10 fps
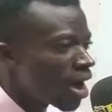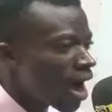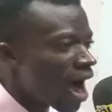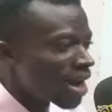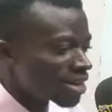
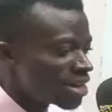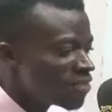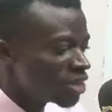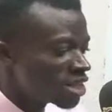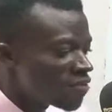and
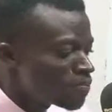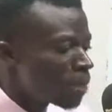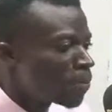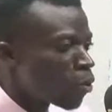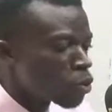even if
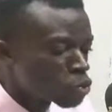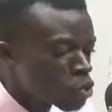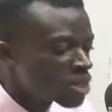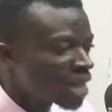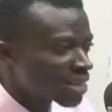people will
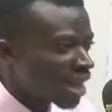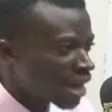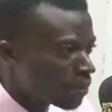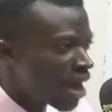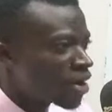do that at
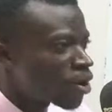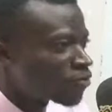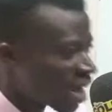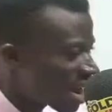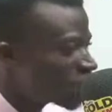the peril
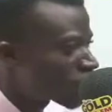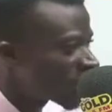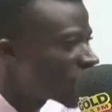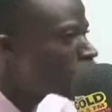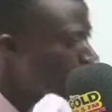of their life,
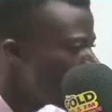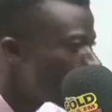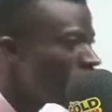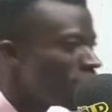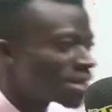what they will
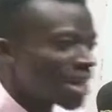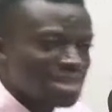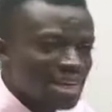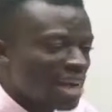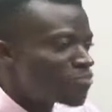do, then
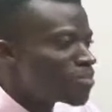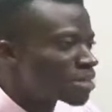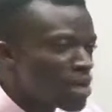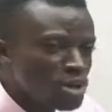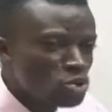say
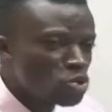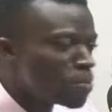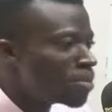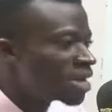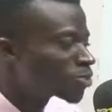government may issue
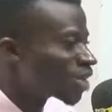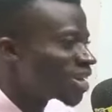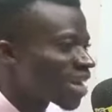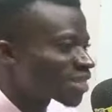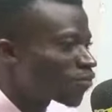military
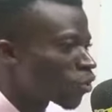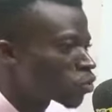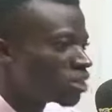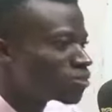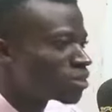training and so forth
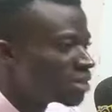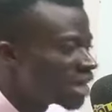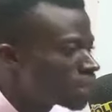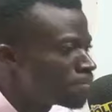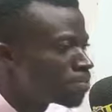to
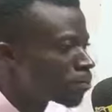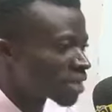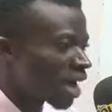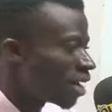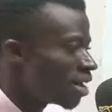intimidate people
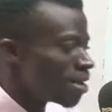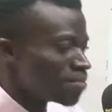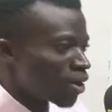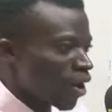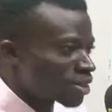say
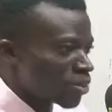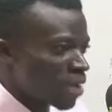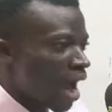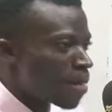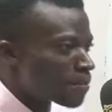because
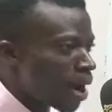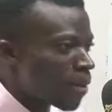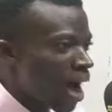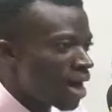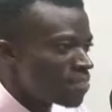we are in power,